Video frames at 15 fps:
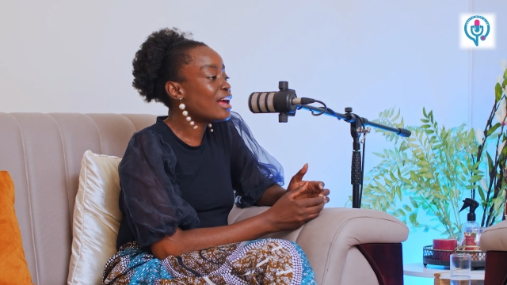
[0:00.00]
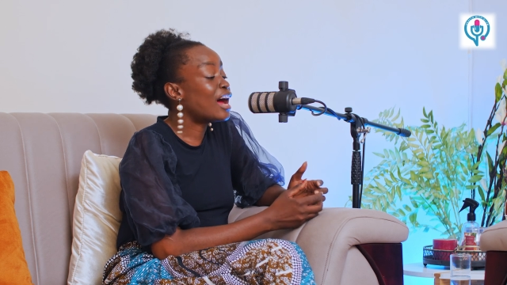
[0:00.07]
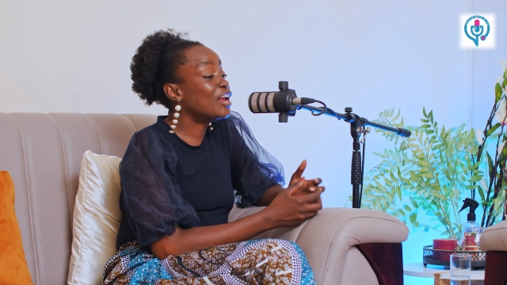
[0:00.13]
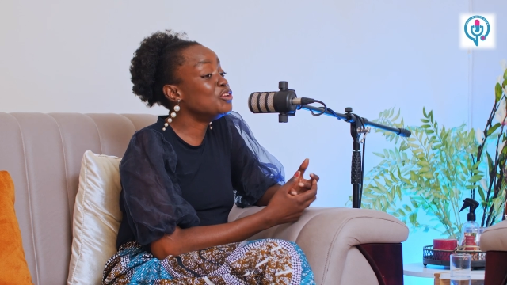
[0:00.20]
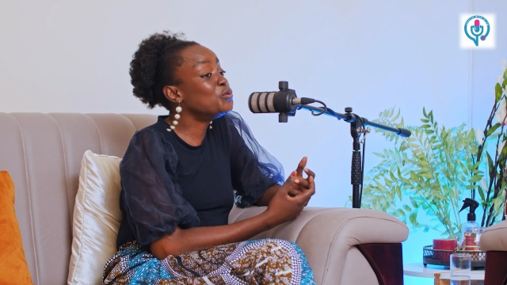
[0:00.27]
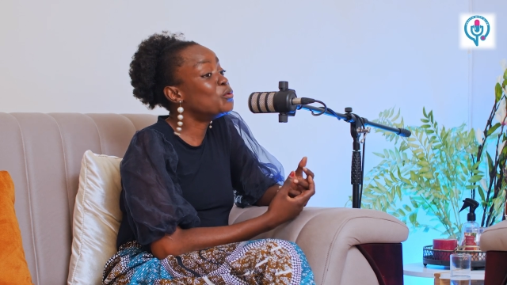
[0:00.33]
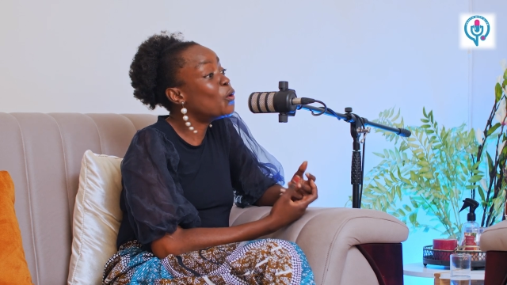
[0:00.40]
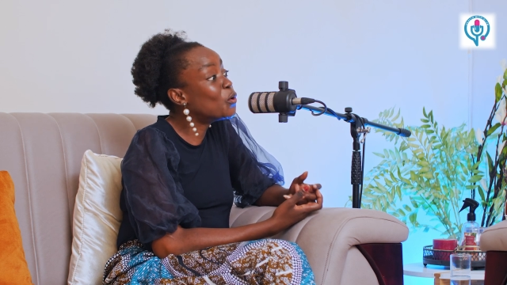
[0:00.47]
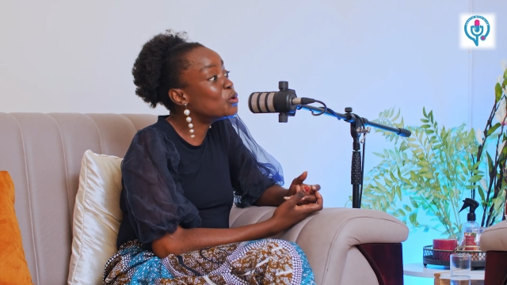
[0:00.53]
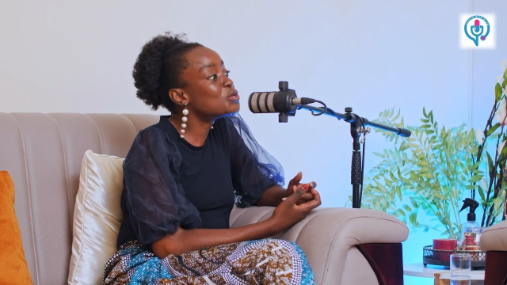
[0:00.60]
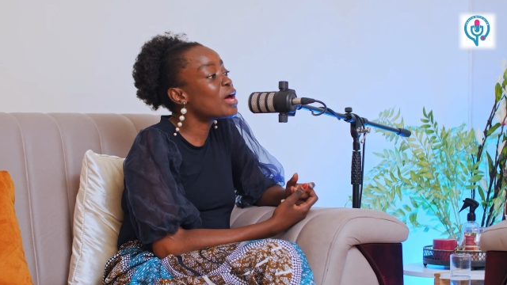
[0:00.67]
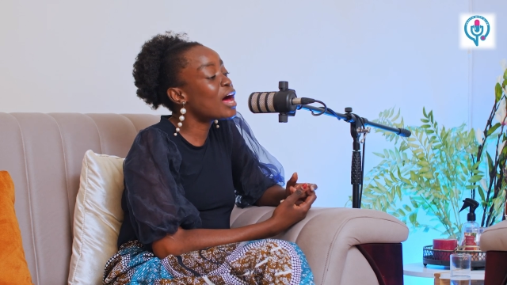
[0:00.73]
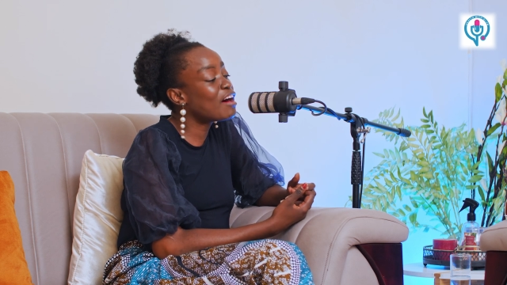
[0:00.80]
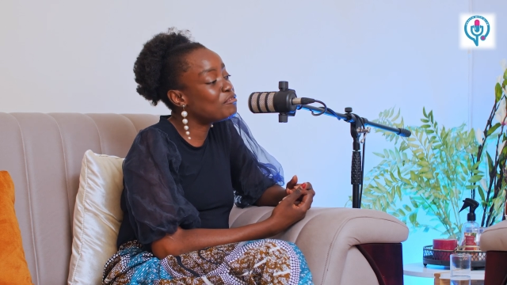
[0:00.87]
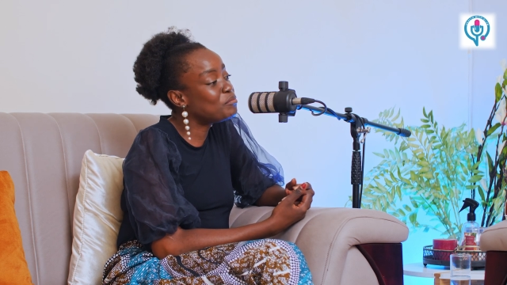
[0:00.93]
and you will
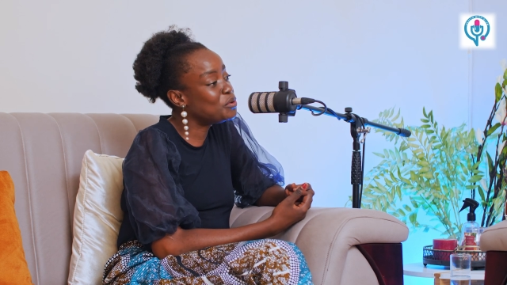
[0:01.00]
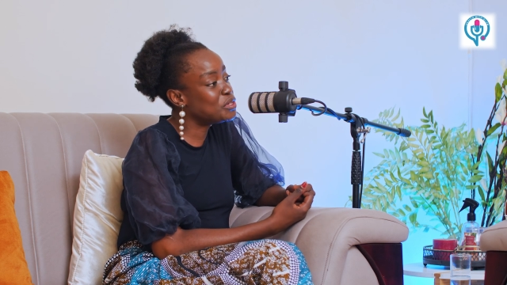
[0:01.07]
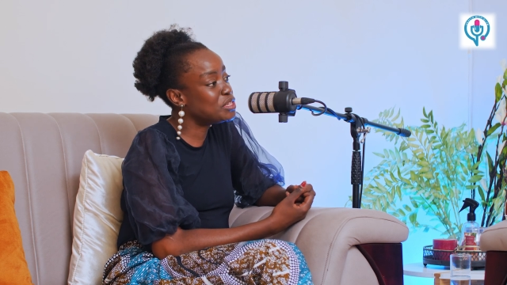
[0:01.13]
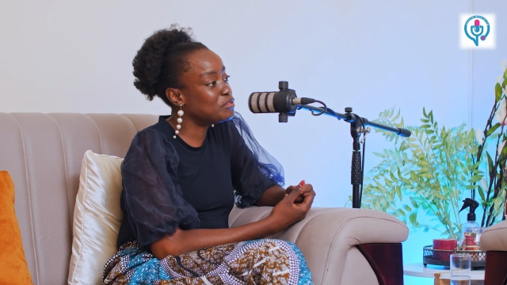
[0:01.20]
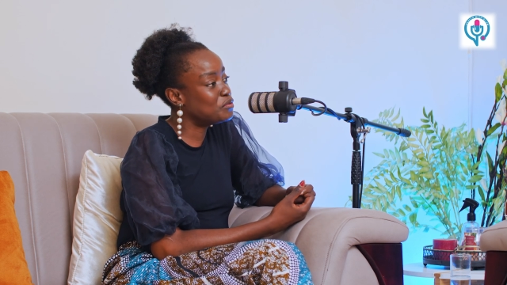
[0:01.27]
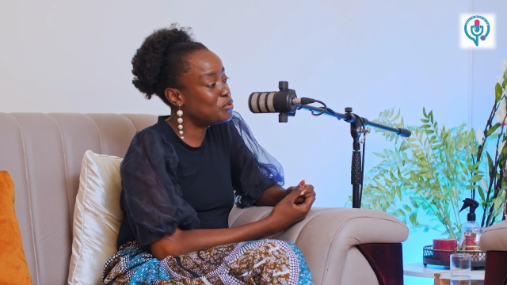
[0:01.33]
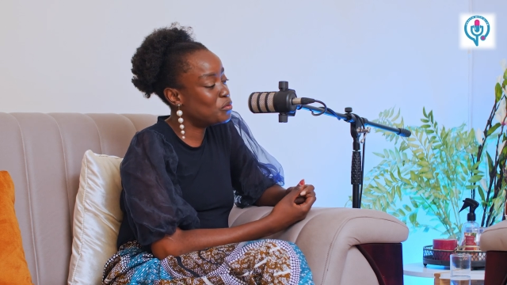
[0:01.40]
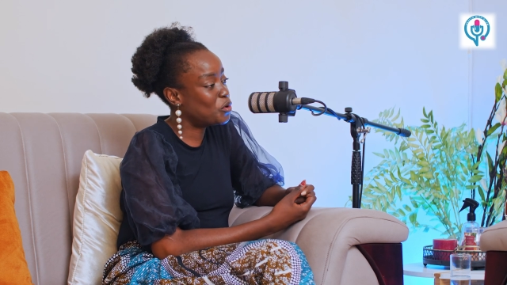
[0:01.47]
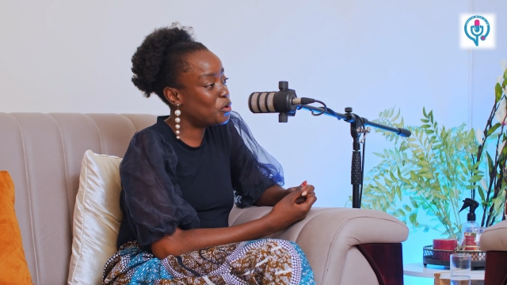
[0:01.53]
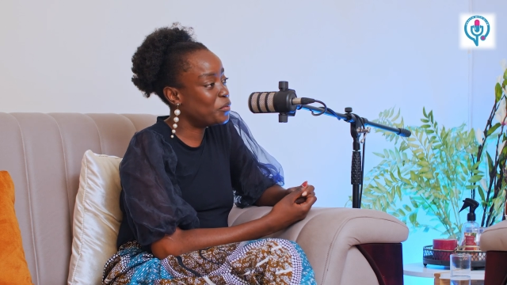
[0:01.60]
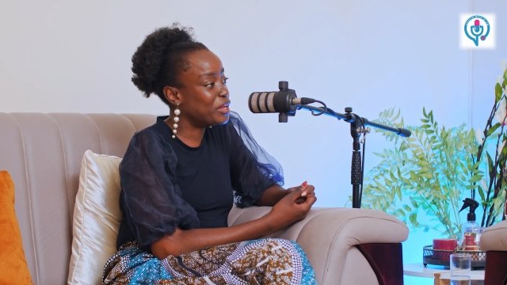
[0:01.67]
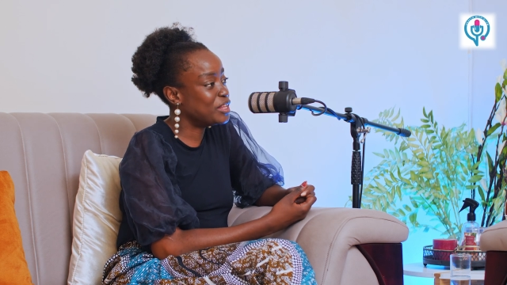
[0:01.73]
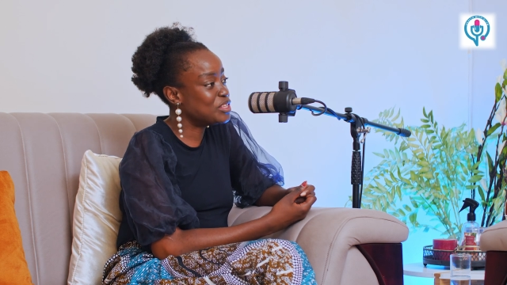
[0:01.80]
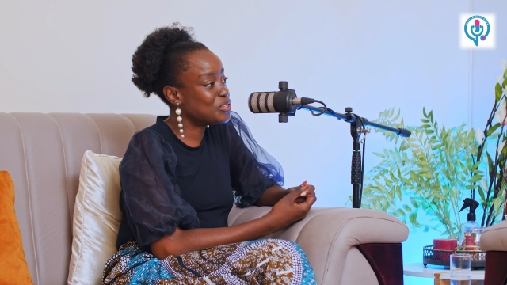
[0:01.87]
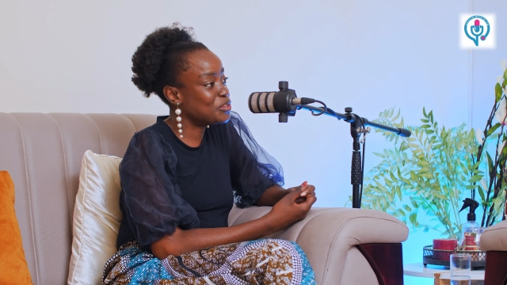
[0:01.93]
also have beautiful
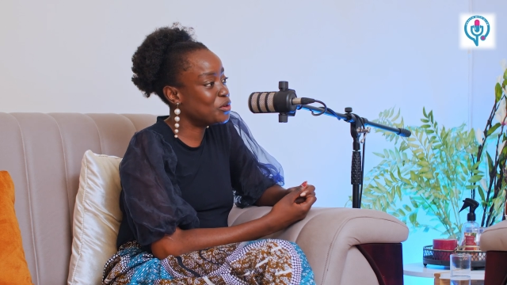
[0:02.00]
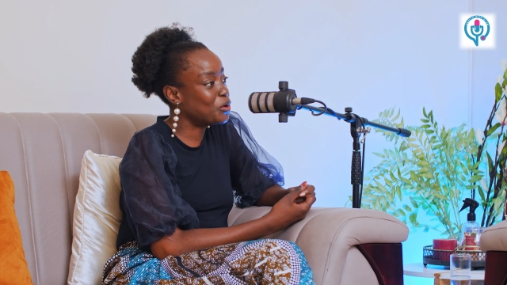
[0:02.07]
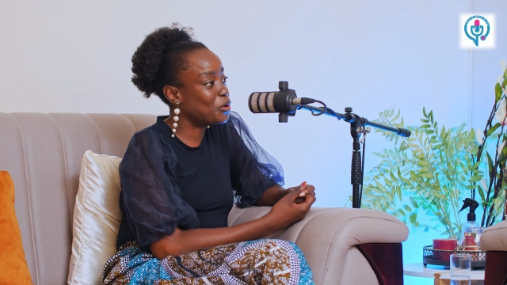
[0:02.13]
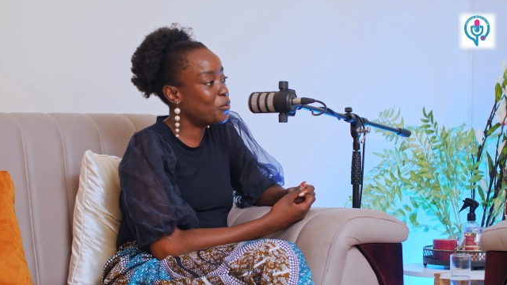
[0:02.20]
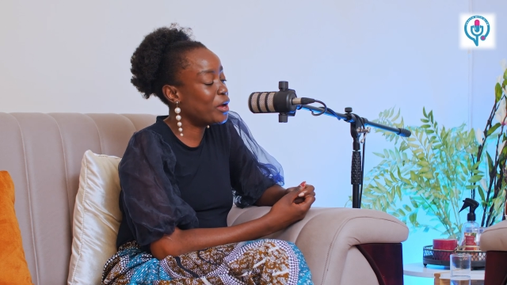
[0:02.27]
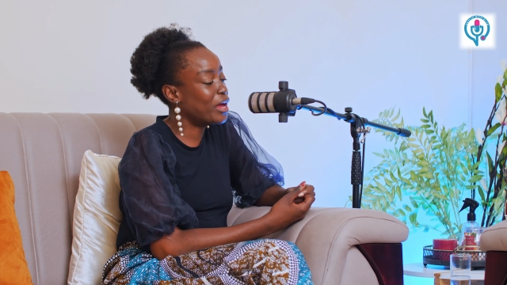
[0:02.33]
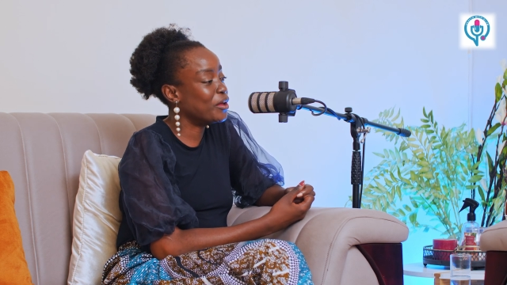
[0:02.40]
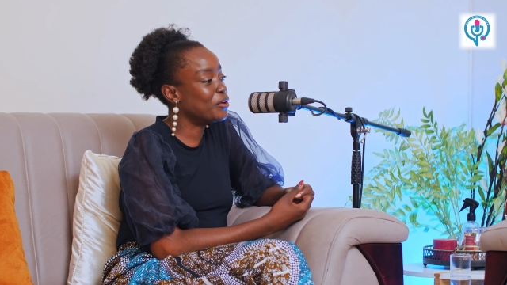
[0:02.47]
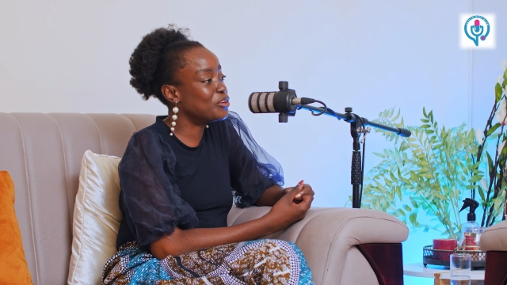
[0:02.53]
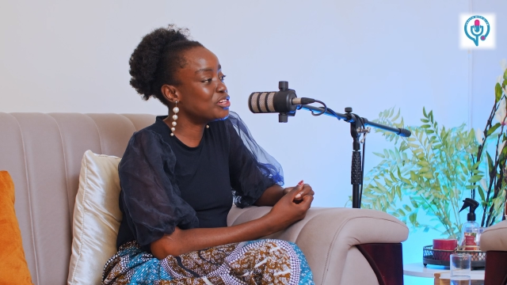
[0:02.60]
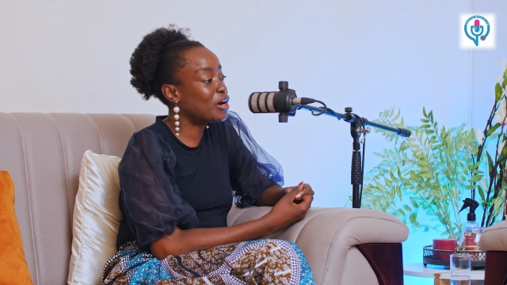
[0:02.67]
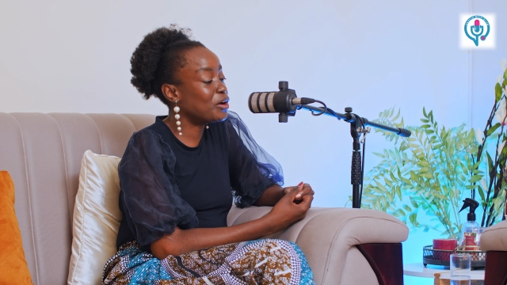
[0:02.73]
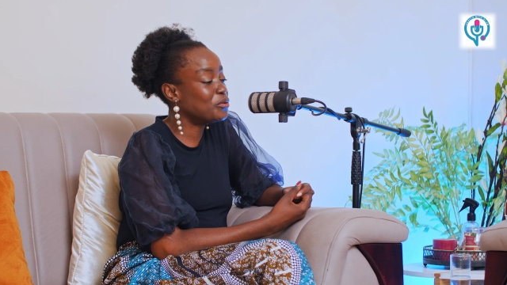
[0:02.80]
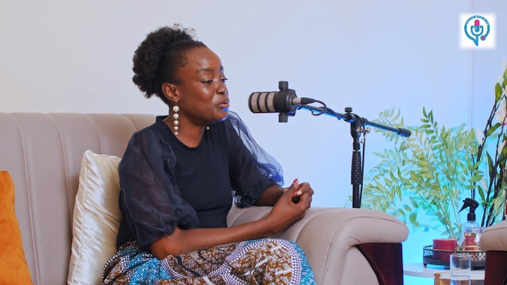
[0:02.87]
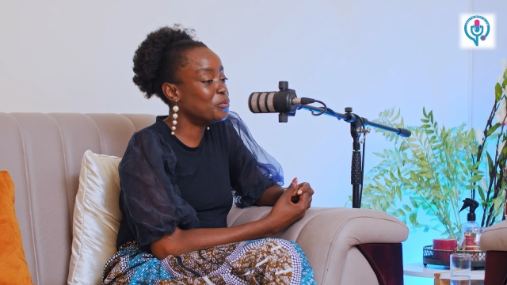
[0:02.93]
moments, where your
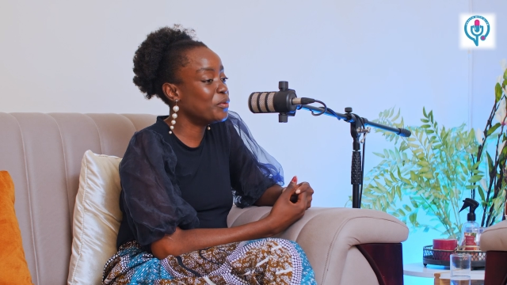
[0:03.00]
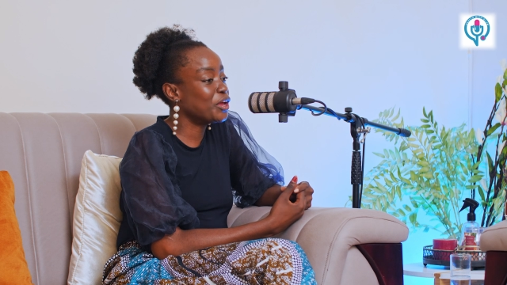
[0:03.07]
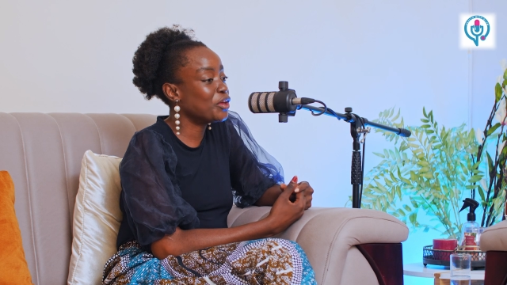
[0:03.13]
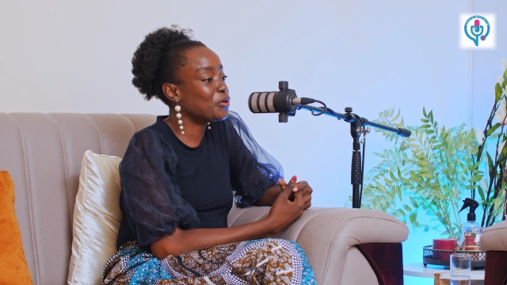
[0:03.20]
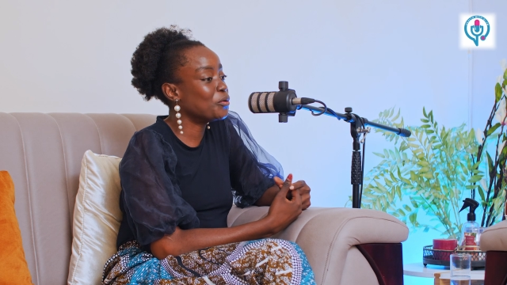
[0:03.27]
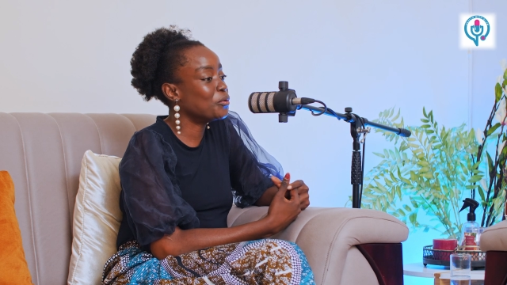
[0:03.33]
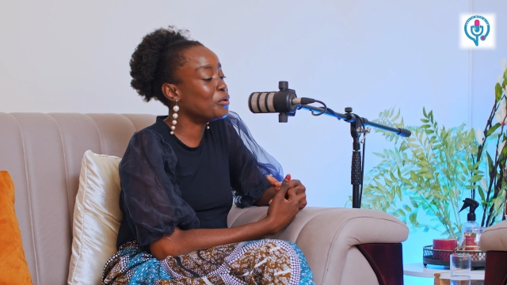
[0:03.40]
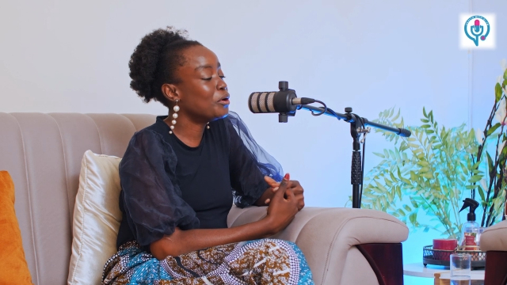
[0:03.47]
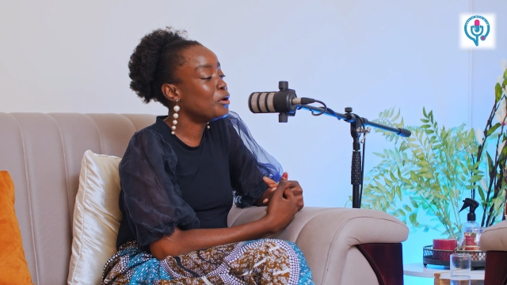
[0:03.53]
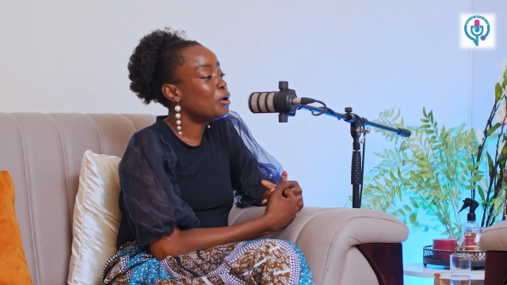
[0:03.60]
child will make you